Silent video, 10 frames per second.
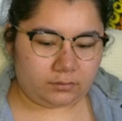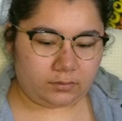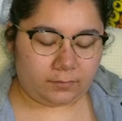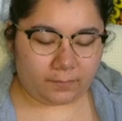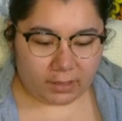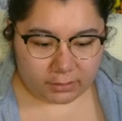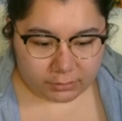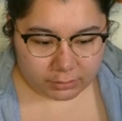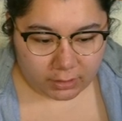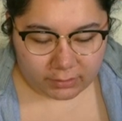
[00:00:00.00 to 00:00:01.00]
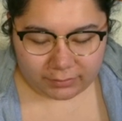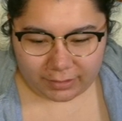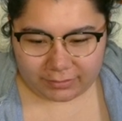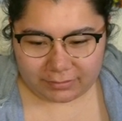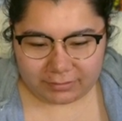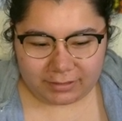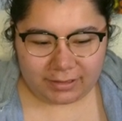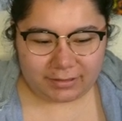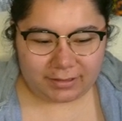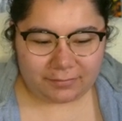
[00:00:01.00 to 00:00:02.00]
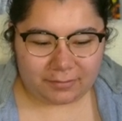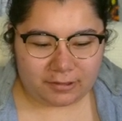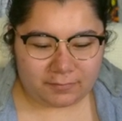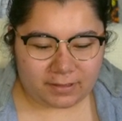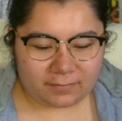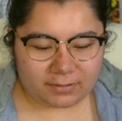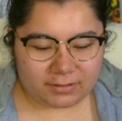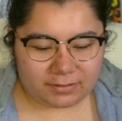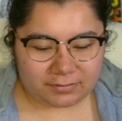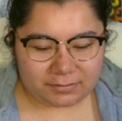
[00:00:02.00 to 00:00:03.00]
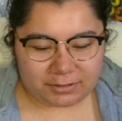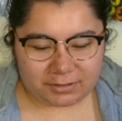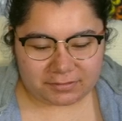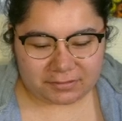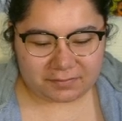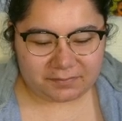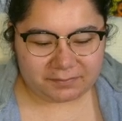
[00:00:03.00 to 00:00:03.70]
Feta I, I literally get like one of every single cheese.